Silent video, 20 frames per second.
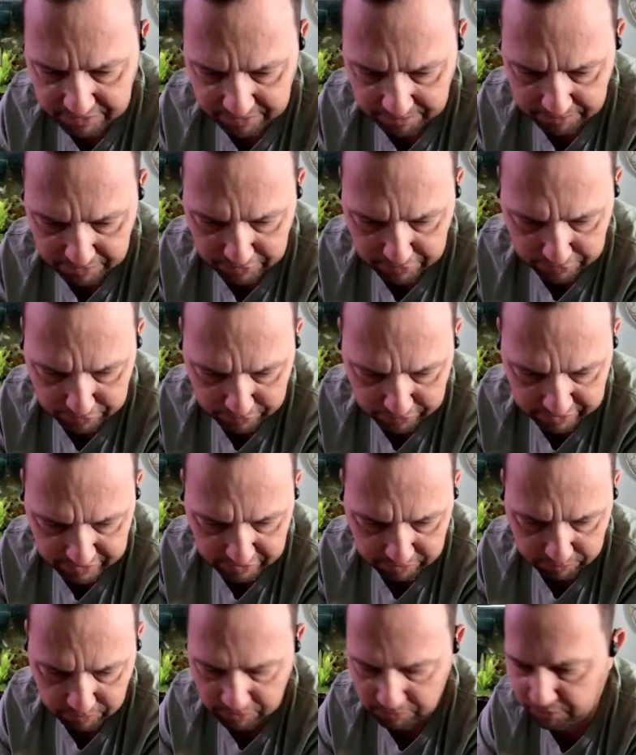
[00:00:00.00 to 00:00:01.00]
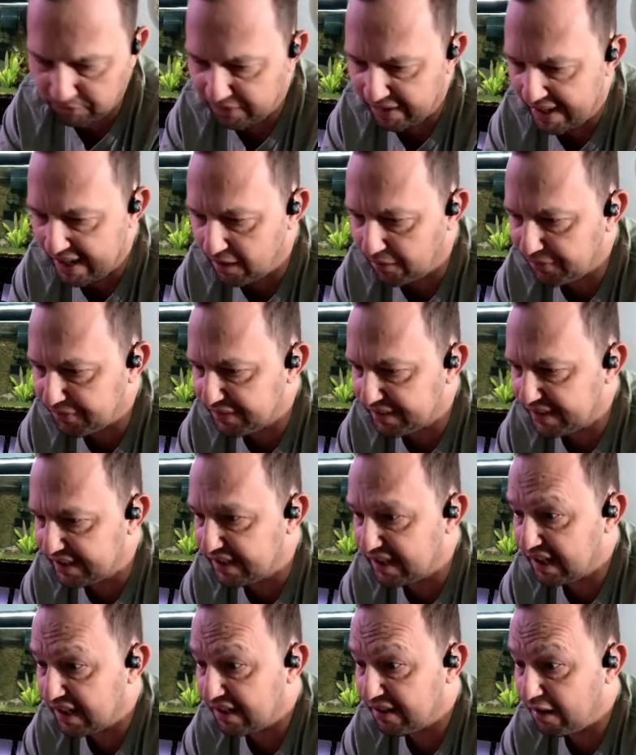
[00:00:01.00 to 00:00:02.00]
I'm going to do this one without the
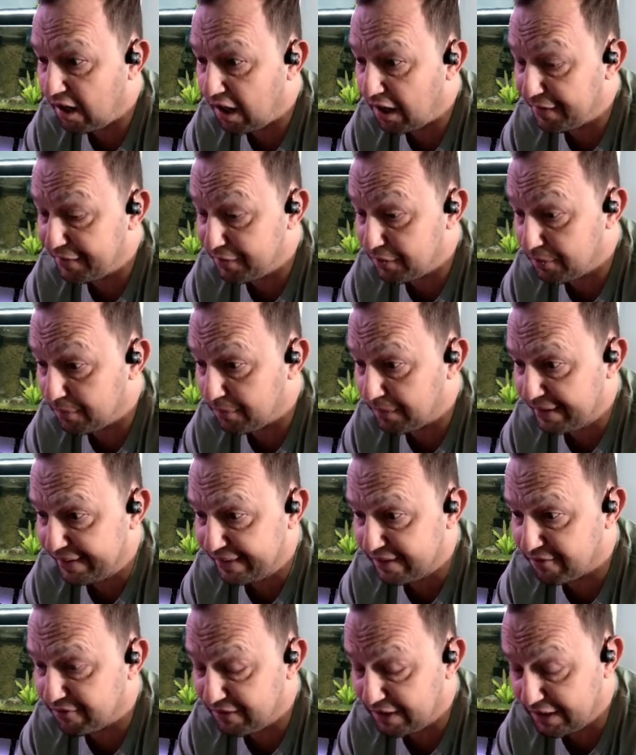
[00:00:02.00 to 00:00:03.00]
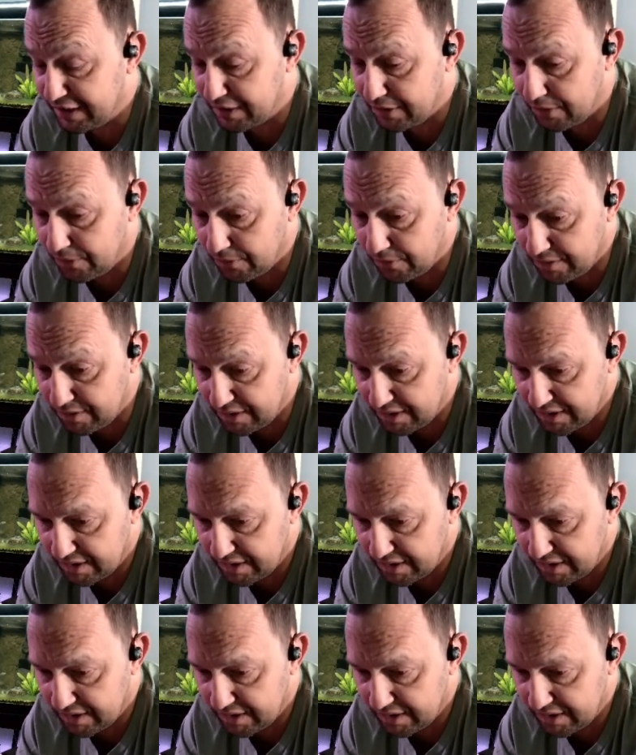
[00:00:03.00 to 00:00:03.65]
audio in the video.